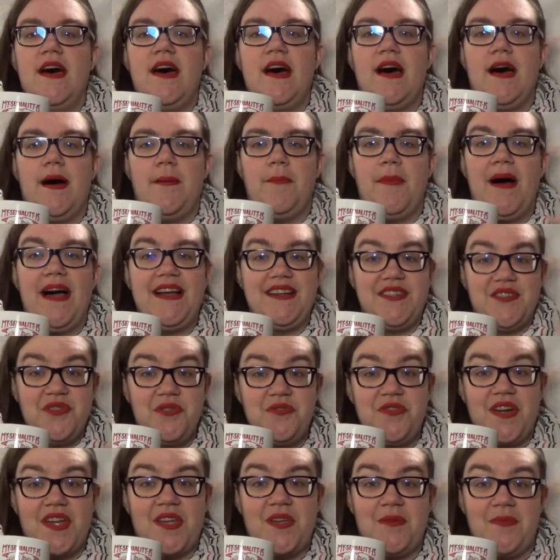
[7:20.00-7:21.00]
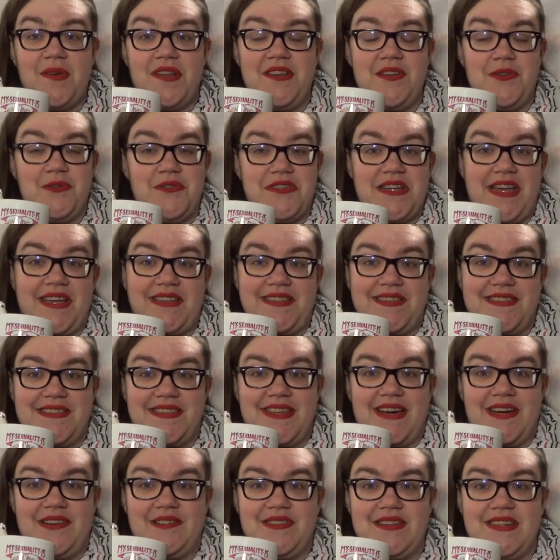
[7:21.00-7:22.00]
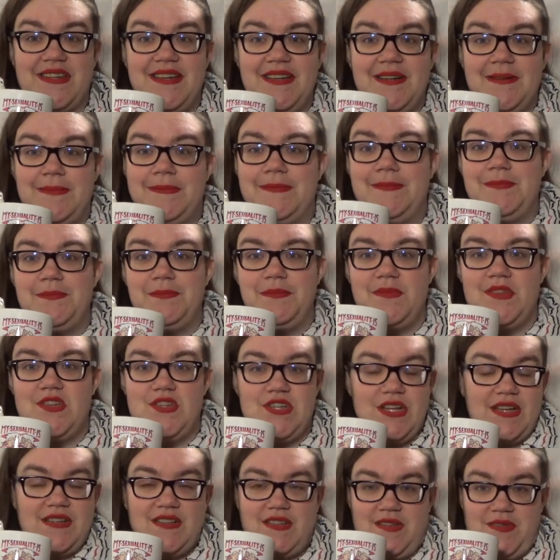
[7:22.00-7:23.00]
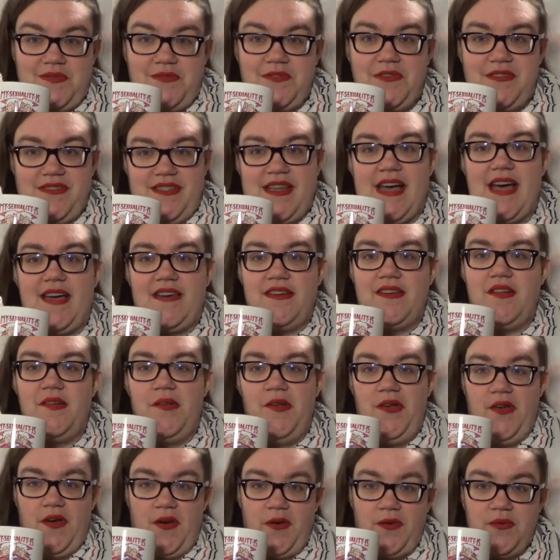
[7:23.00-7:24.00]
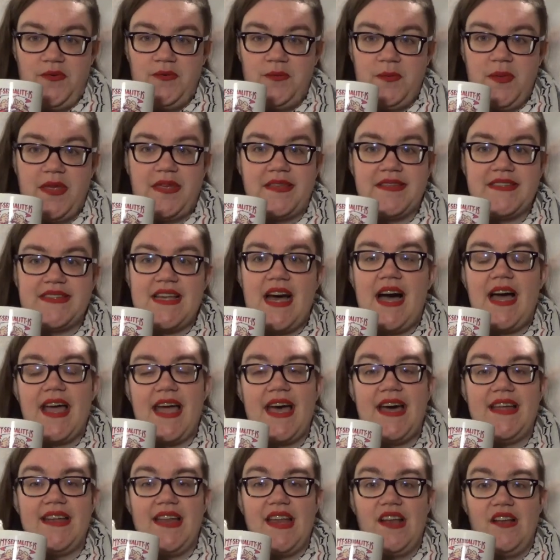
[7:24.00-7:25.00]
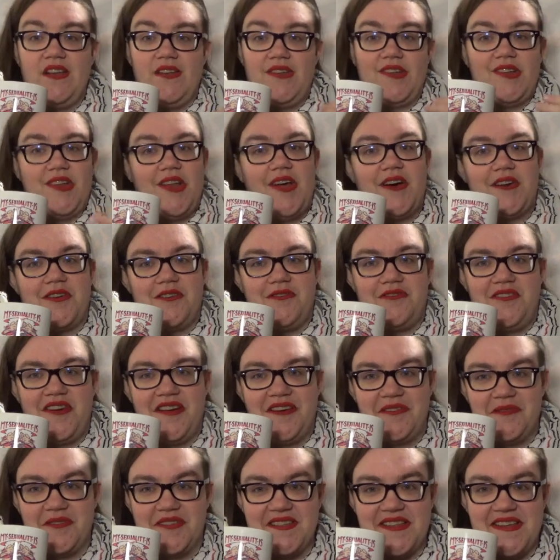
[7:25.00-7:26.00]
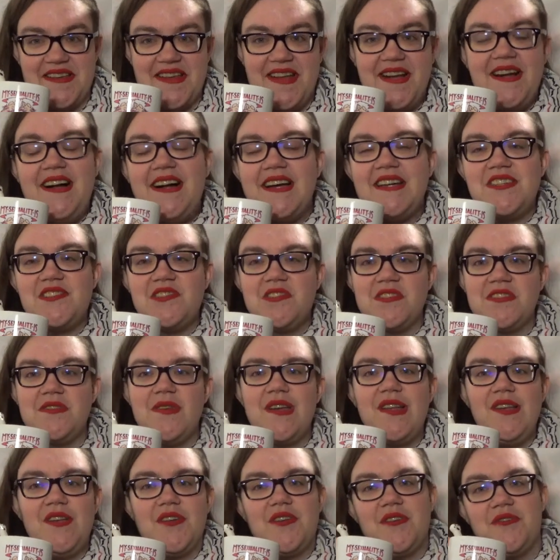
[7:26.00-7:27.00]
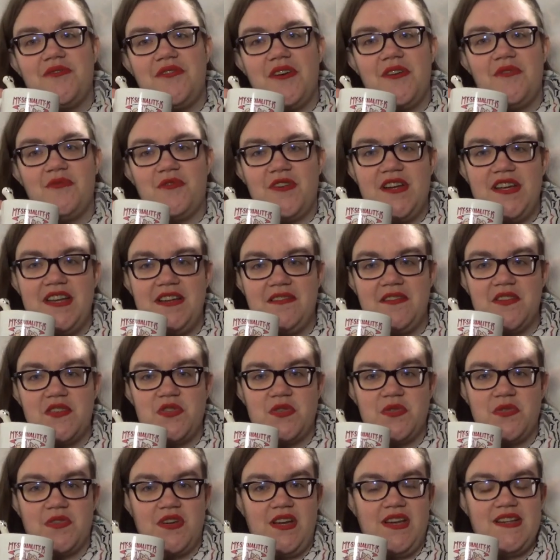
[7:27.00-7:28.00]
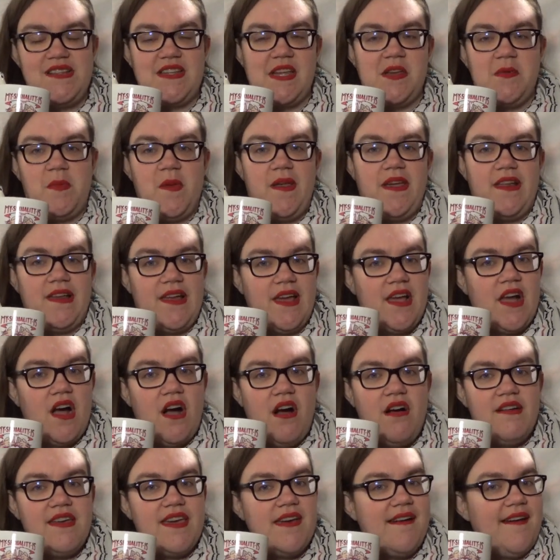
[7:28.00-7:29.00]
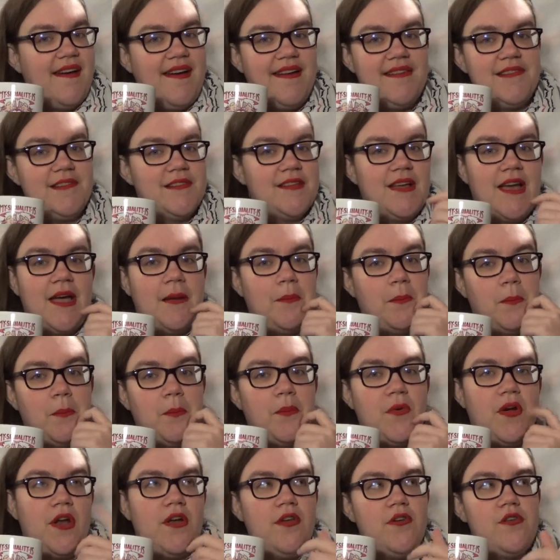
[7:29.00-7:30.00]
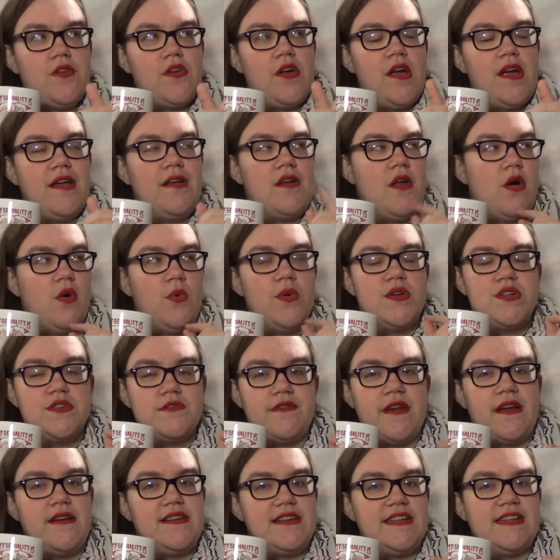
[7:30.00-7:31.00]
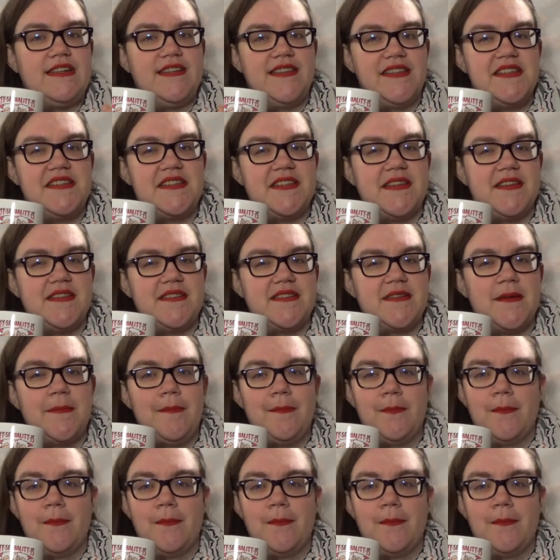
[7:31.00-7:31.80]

I do recommend you check this out just for that alone, because I had a lot of fun with it. It's also a lot of fun reading the stories and being like, oh yeah, I'm pretty sure I know which fairy tale this is.